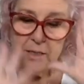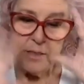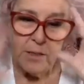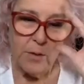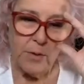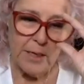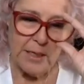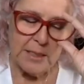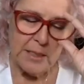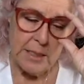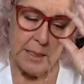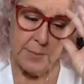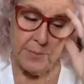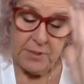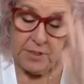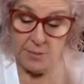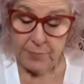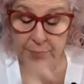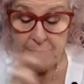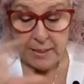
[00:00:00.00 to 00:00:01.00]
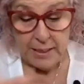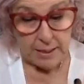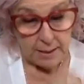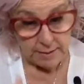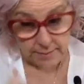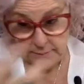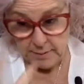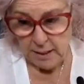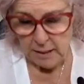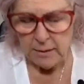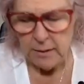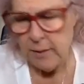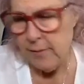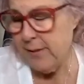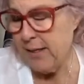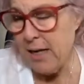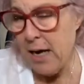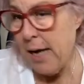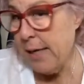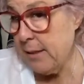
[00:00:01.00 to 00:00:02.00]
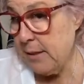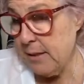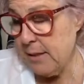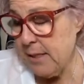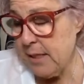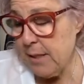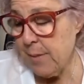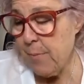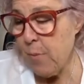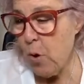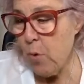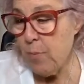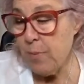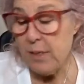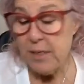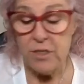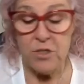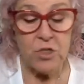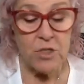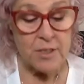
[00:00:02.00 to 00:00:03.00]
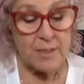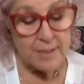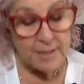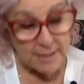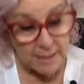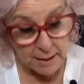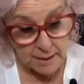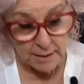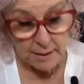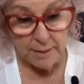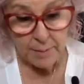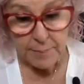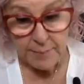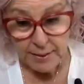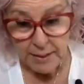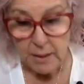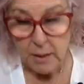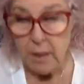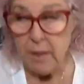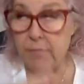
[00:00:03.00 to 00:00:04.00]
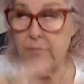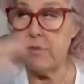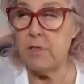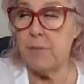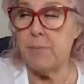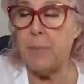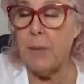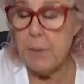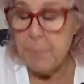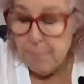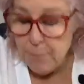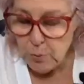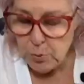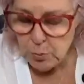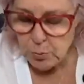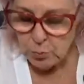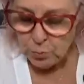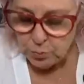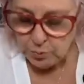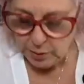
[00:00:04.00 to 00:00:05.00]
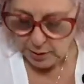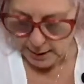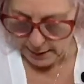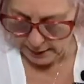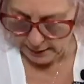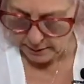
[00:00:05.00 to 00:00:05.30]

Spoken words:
So that seems to be the guidance at the moment is to sit in the middle of this big moonlight